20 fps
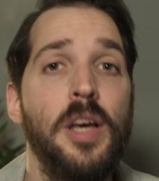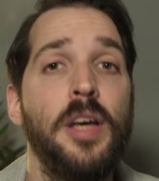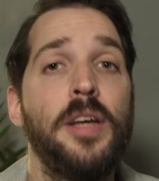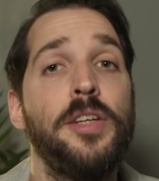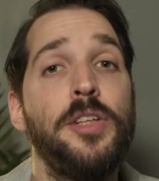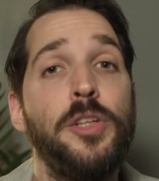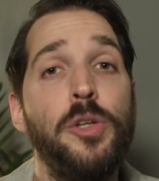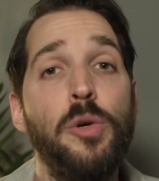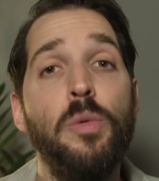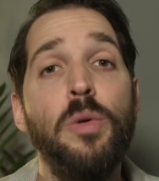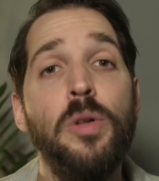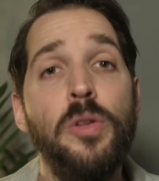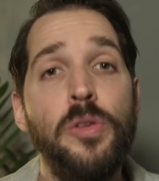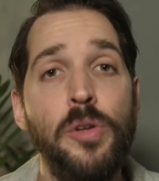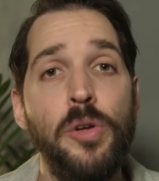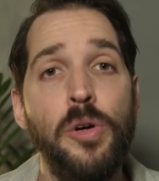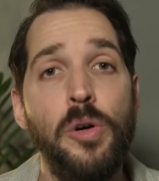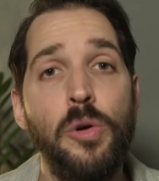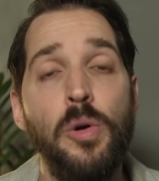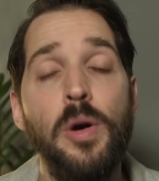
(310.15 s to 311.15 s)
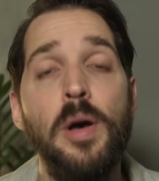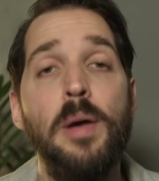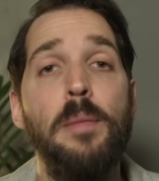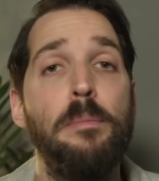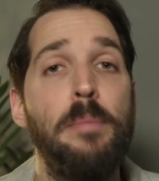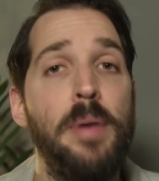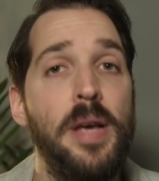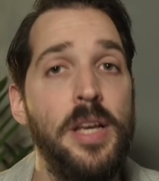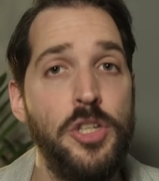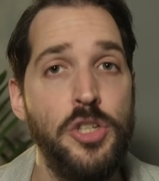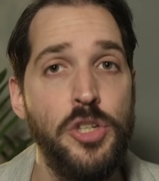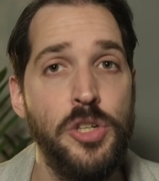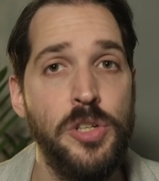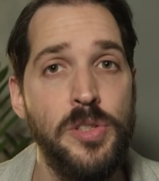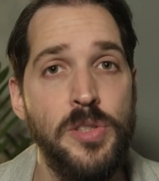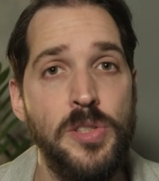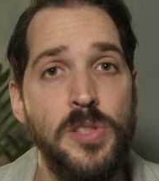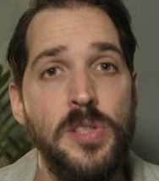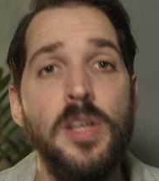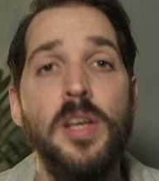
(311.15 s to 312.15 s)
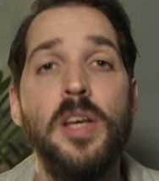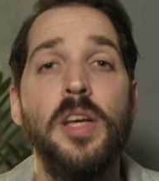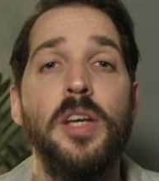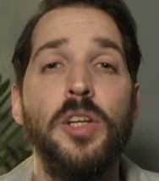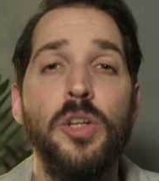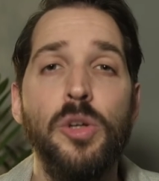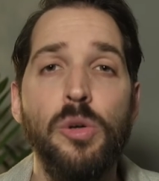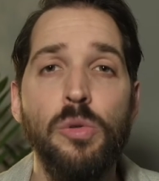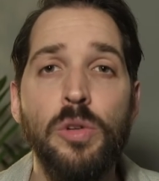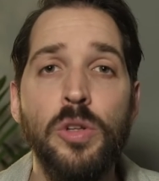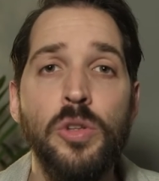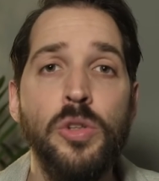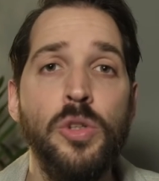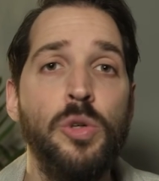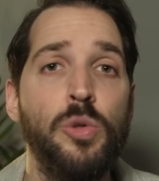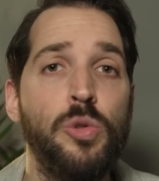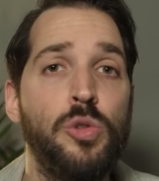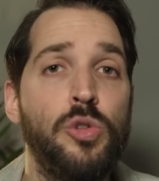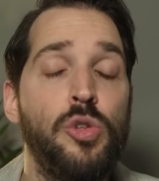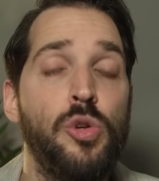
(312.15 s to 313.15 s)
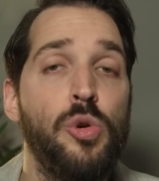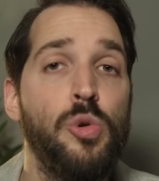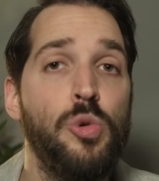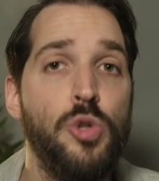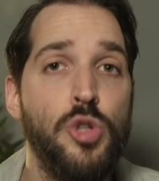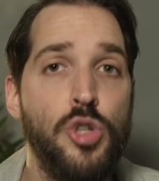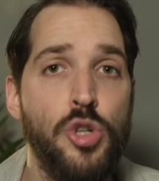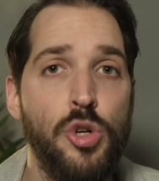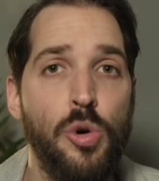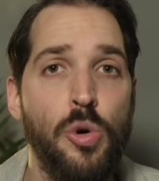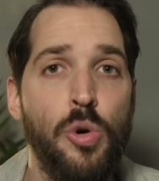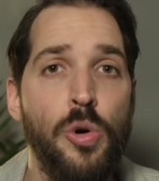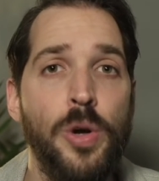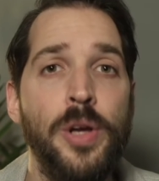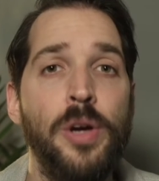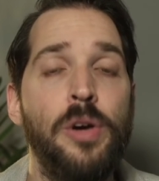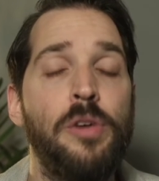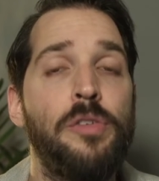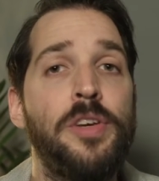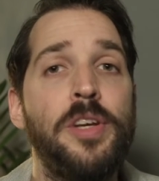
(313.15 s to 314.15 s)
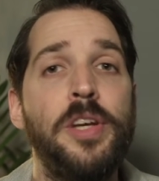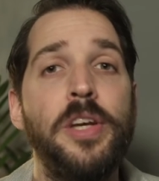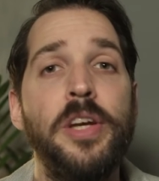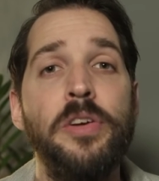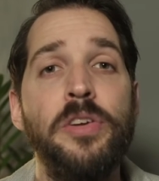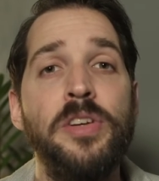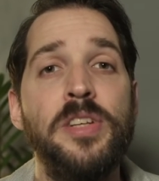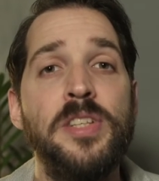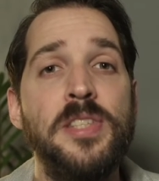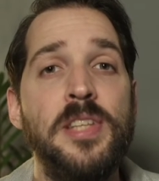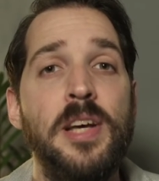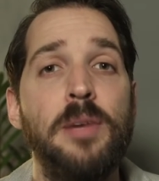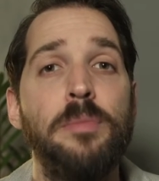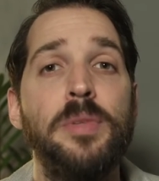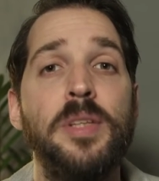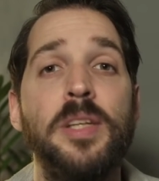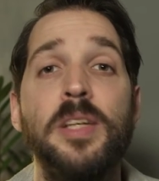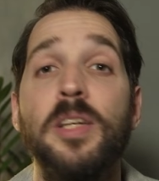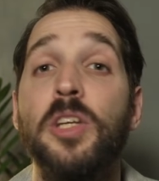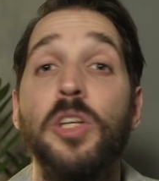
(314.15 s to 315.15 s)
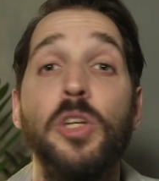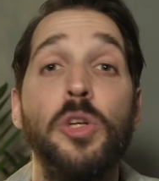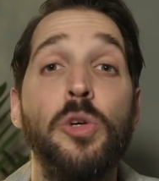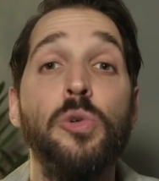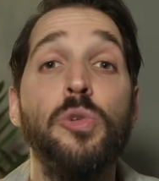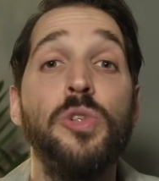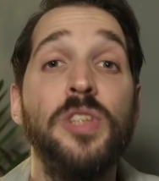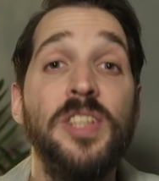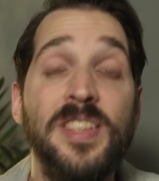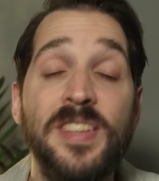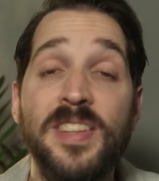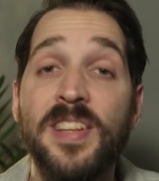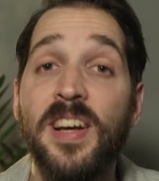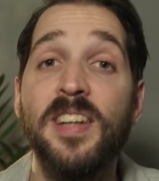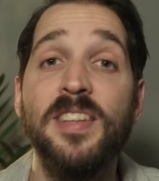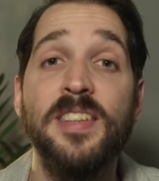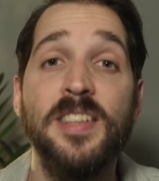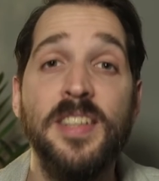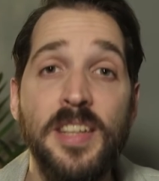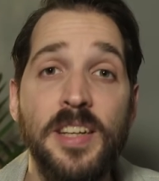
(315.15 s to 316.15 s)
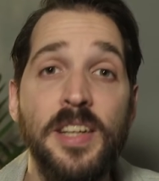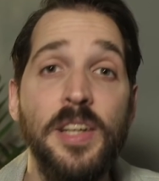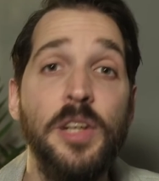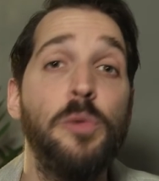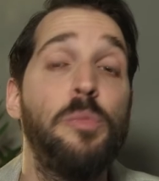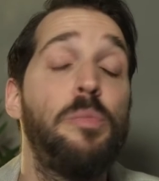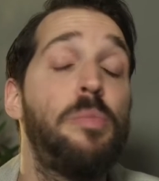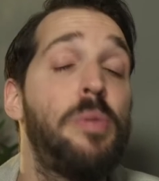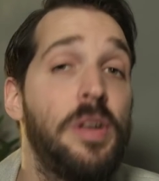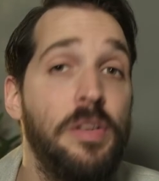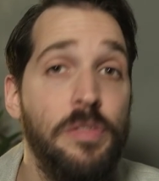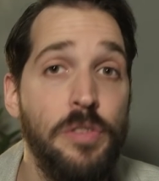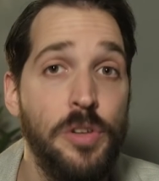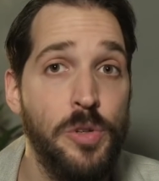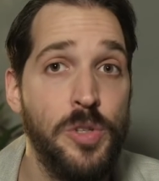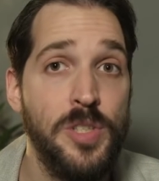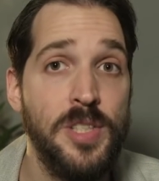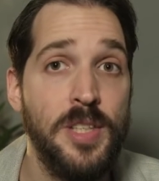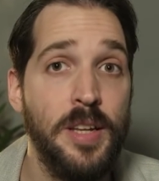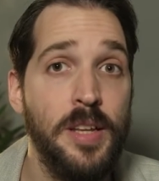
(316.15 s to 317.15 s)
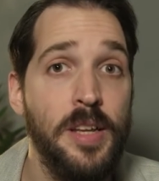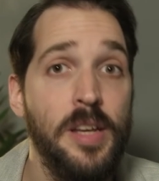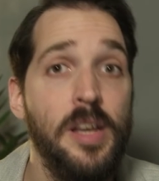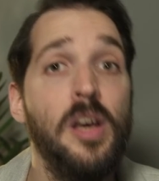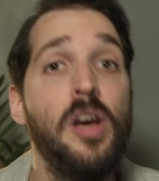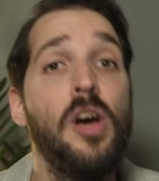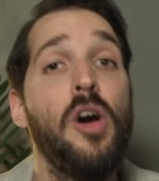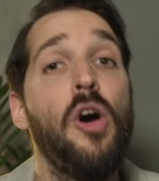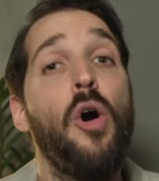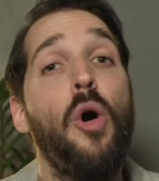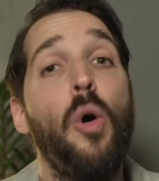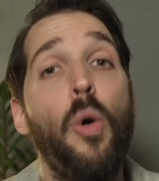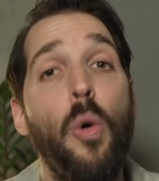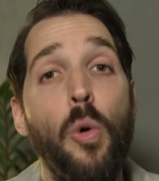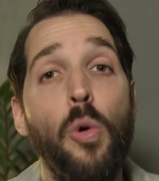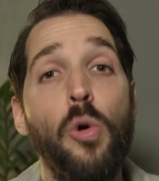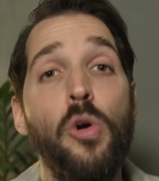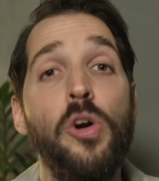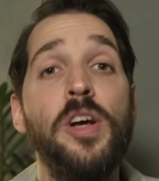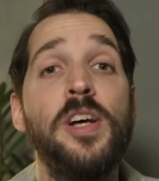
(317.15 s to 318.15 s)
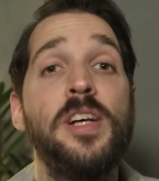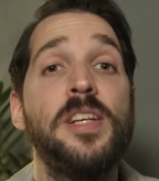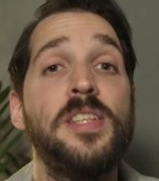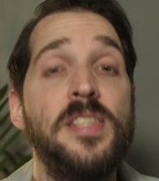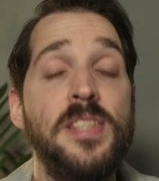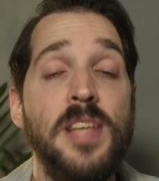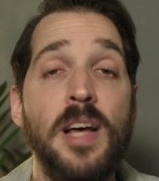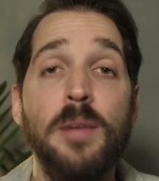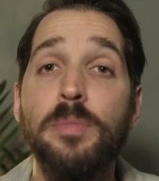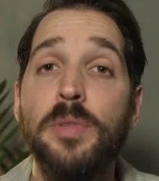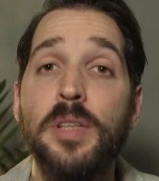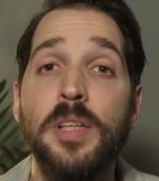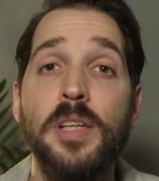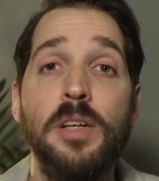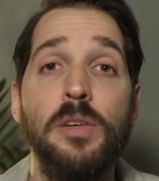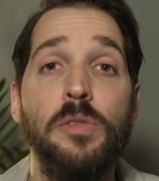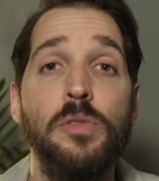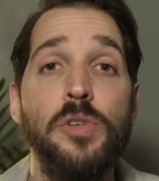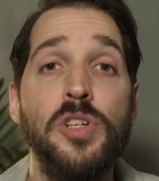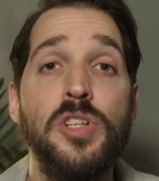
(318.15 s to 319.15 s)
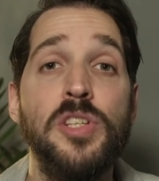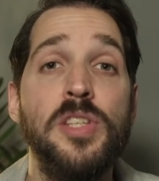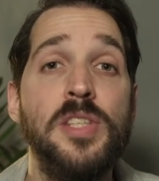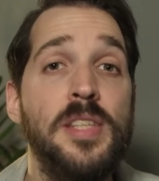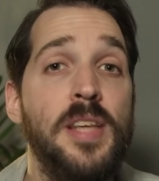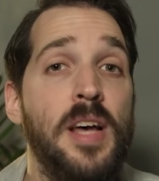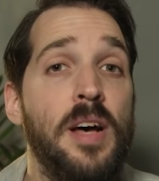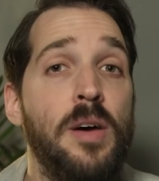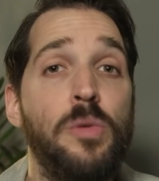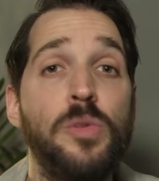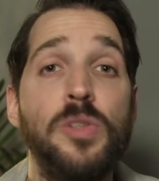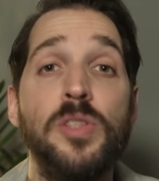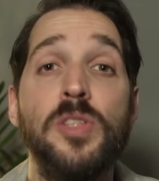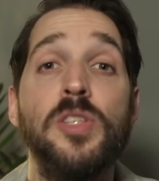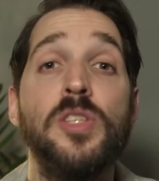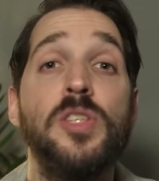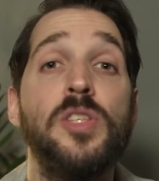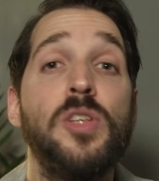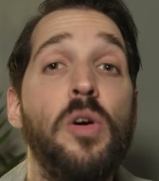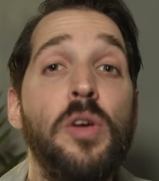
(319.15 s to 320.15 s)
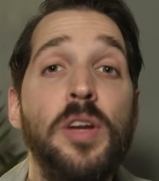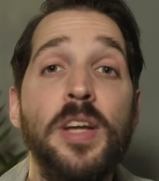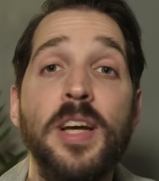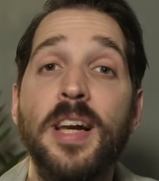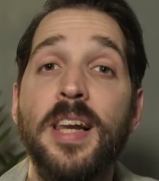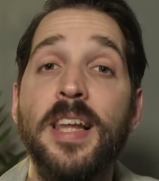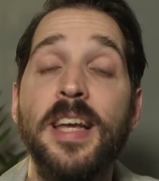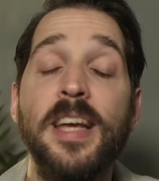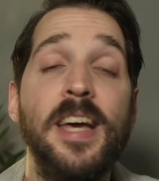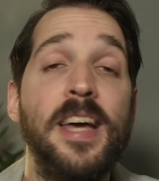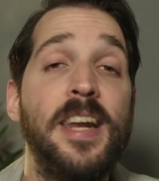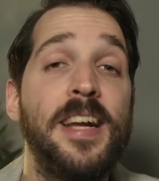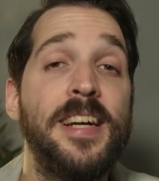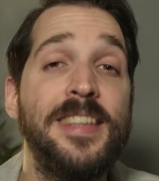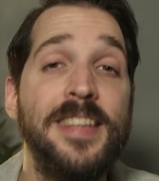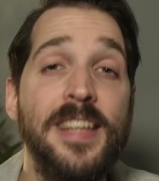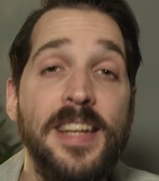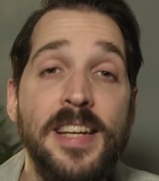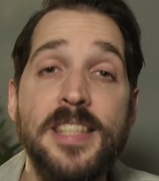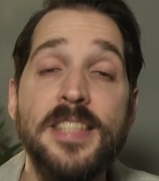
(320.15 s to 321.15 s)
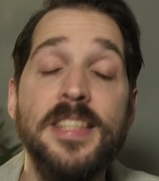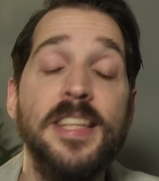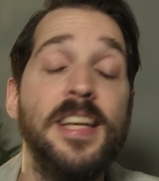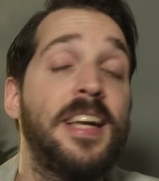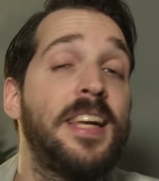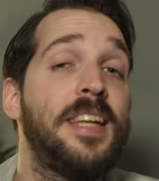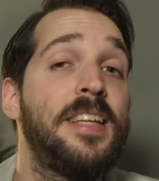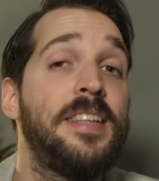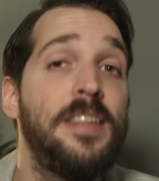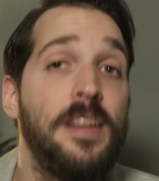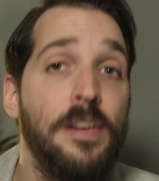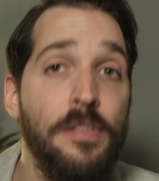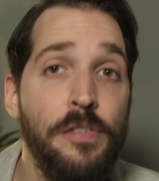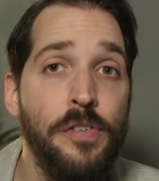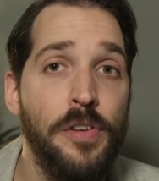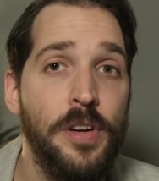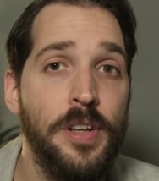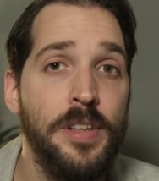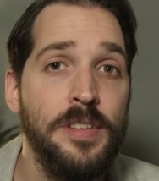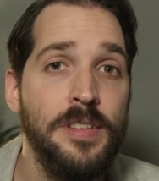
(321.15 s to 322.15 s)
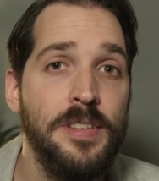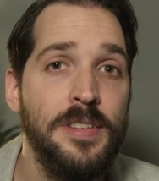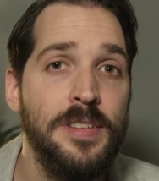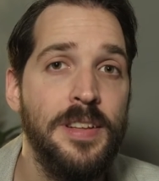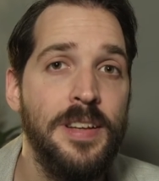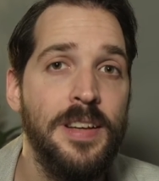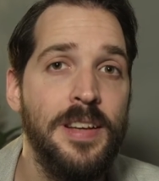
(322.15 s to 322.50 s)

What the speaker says: You will know patience. You will know true joy of hearing something you did not hear previously, or something which sounds sonically characteristically different,